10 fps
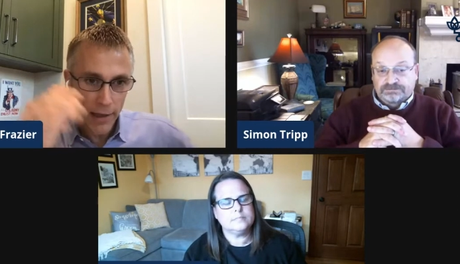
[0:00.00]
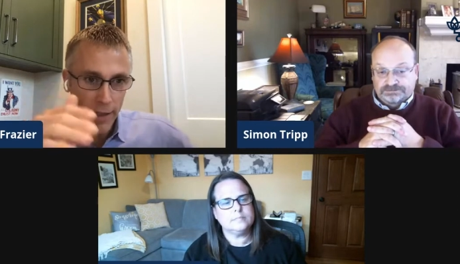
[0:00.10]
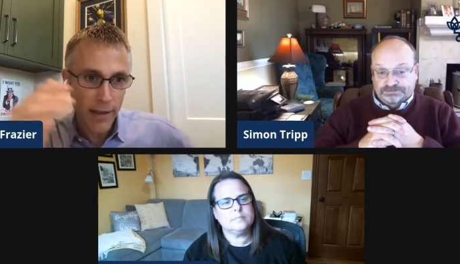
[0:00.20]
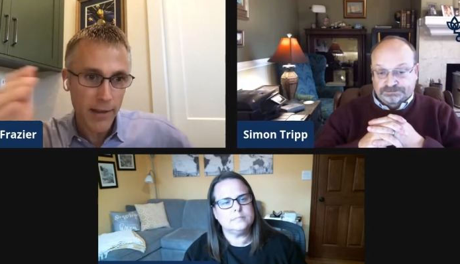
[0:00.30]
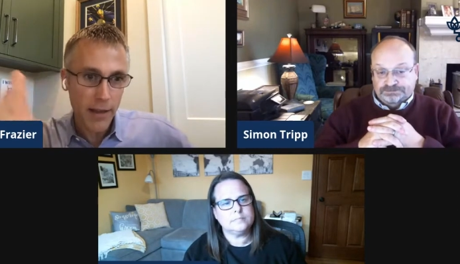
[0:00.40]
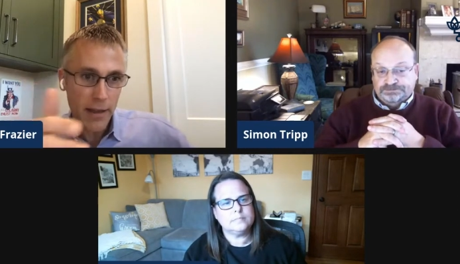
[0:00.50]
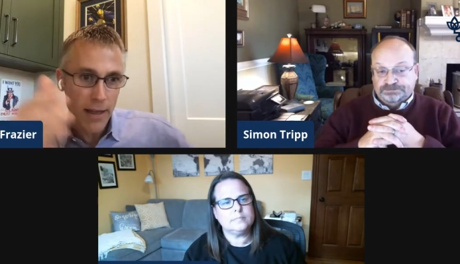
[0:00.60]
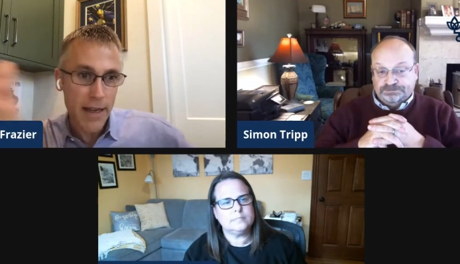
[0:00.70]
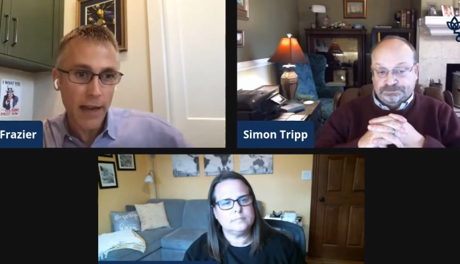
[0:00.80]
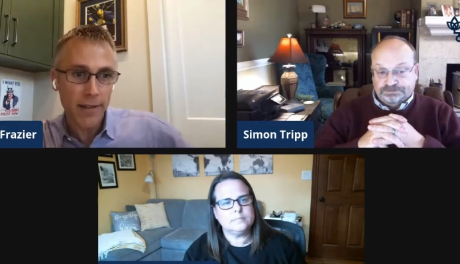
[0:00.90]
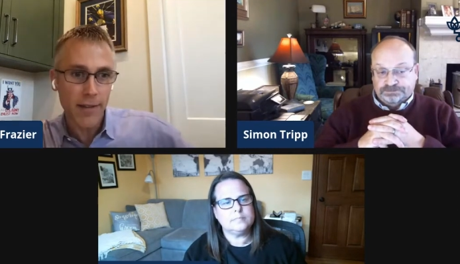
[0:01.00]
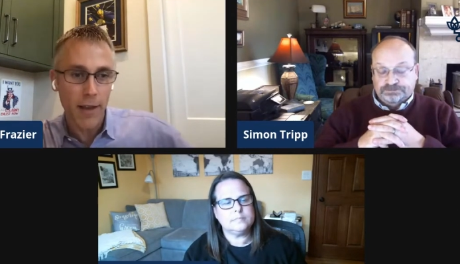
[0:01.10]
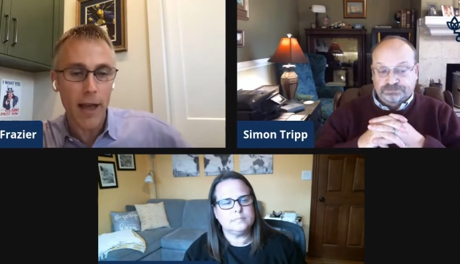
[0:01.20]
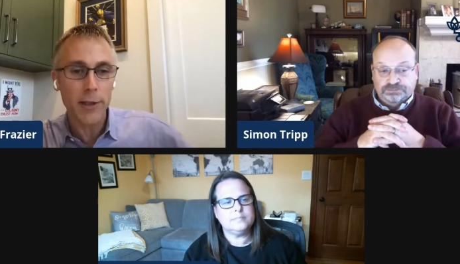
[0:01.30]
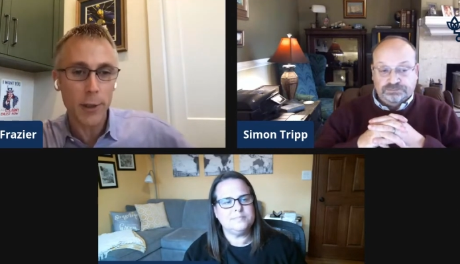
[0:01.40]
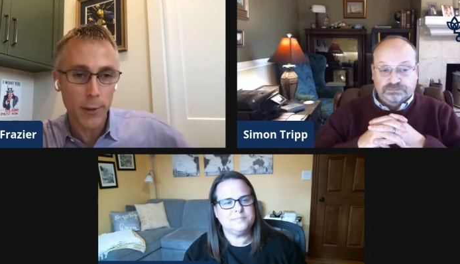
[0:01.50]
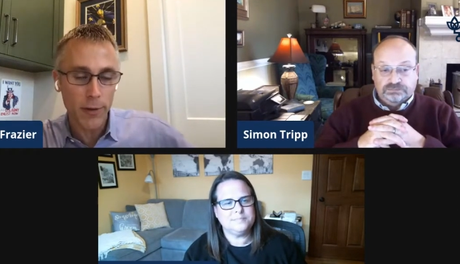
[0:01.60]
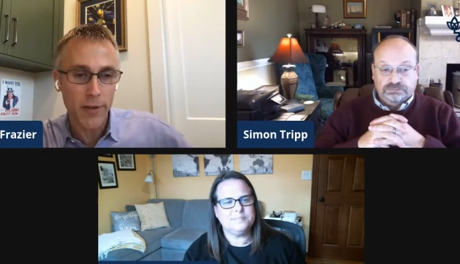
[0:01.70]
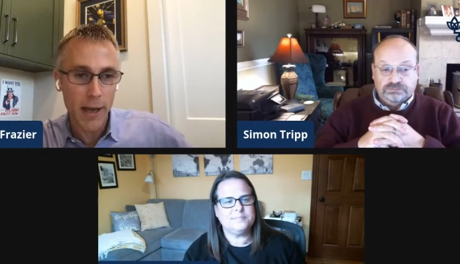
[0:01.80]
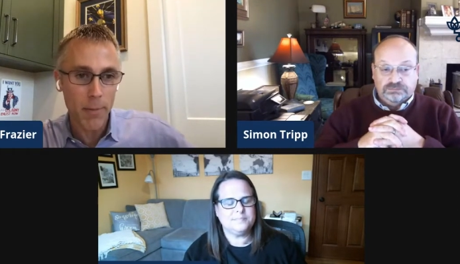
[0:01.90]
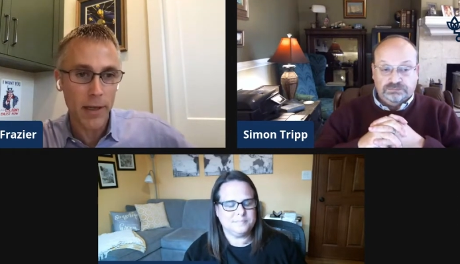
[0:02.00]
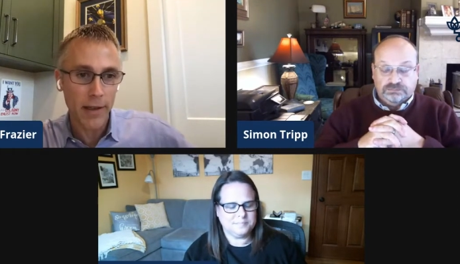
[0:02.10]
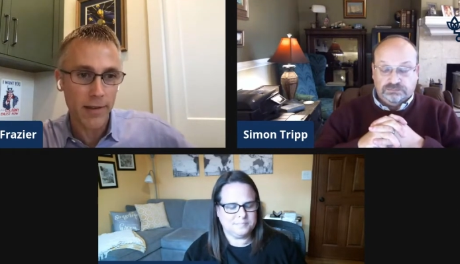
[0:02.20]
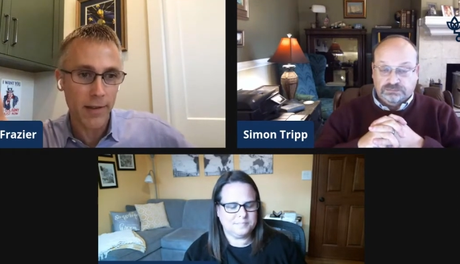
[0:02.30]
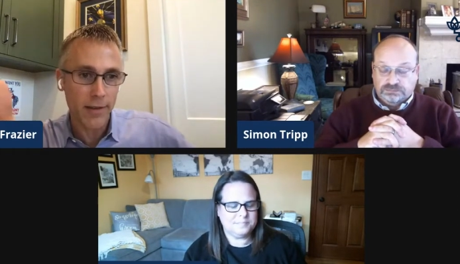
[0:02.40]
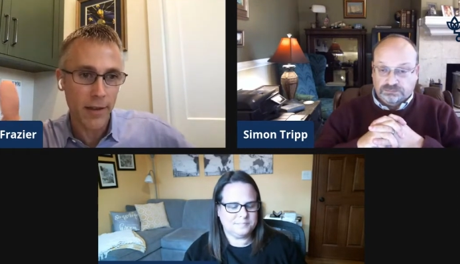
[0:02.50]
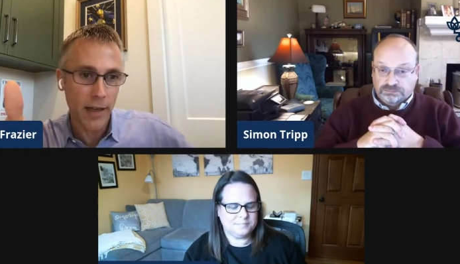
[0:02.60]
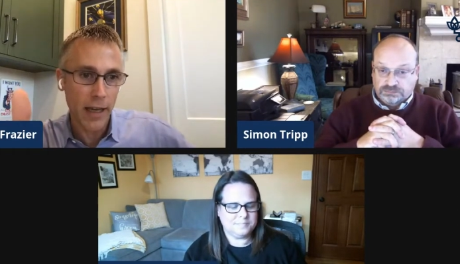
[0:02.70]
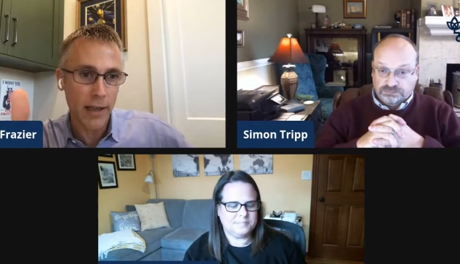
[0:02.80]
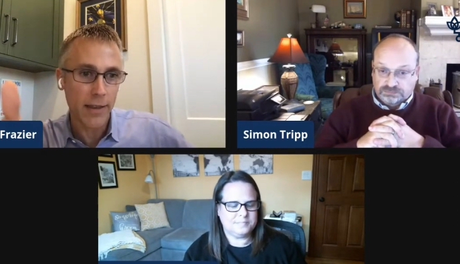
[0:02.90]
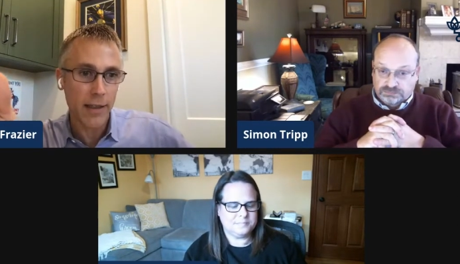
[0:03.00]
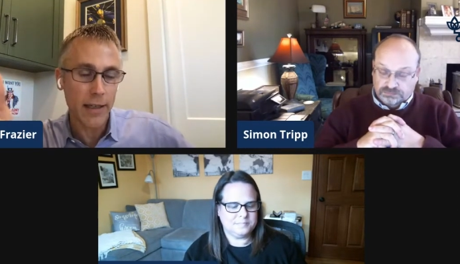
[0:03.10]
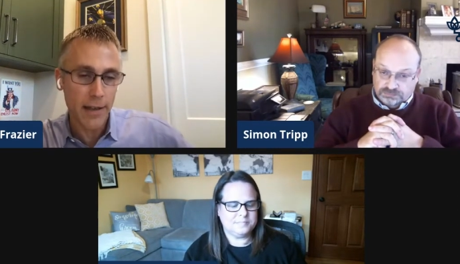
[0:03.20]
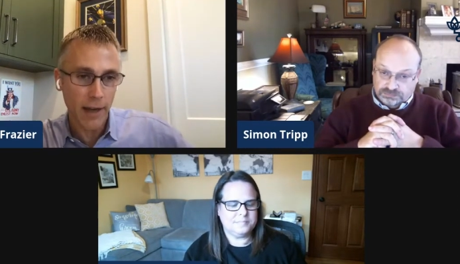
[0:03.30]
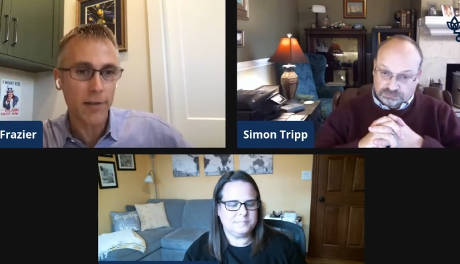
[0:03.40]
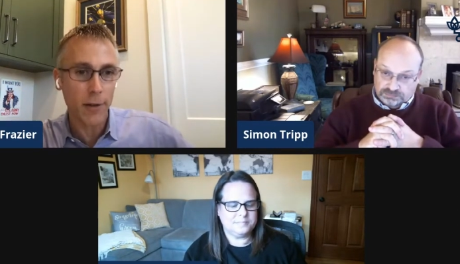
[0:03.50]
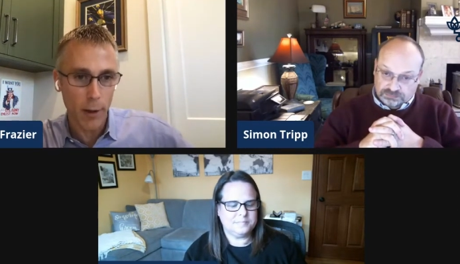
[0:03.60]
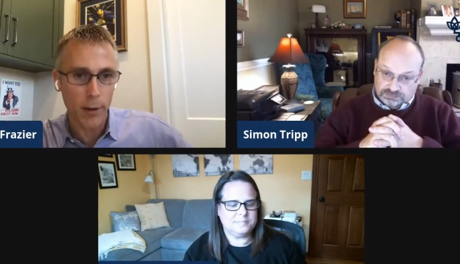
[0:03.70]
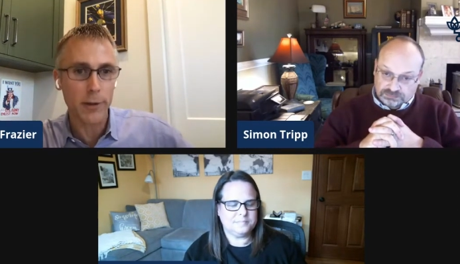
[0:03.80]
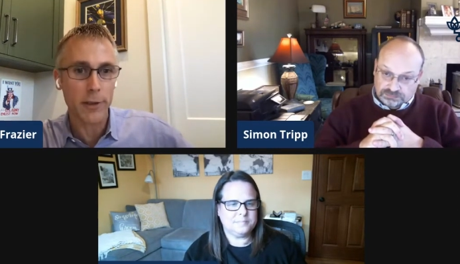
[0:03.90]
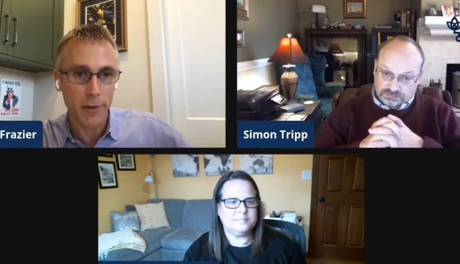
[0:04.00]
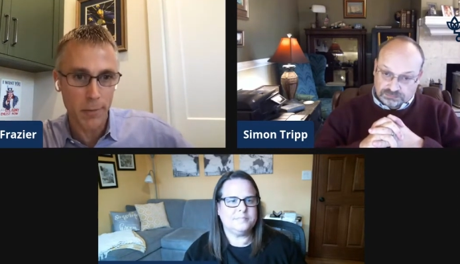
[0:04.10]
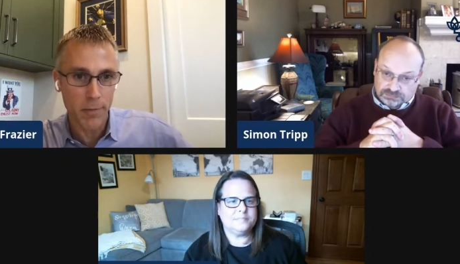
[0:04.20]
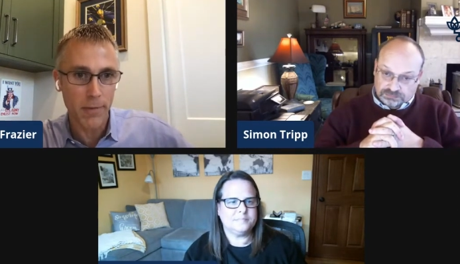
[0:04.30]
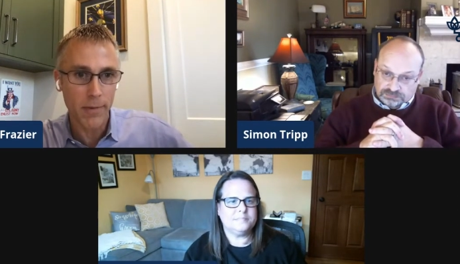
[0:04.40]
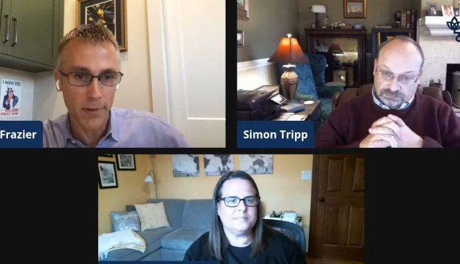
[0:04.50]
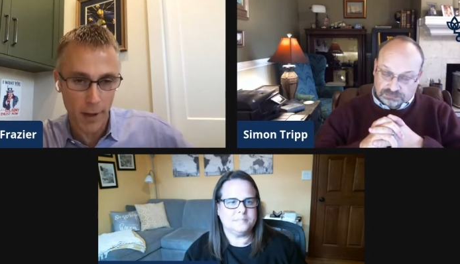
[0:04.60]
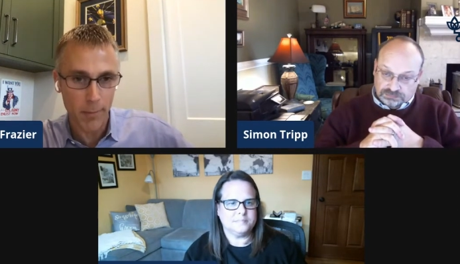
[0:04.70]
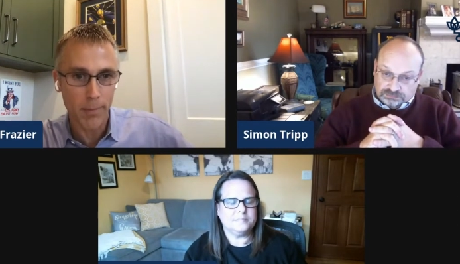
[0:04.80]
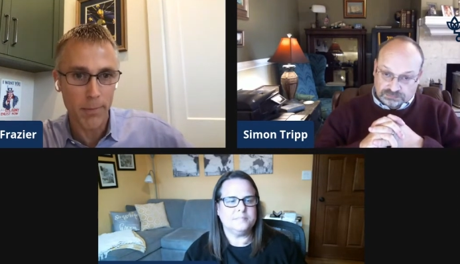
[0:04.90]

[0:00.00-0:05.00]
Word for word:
Speaker 1: I think that the next logical step is is to hit the next largest sub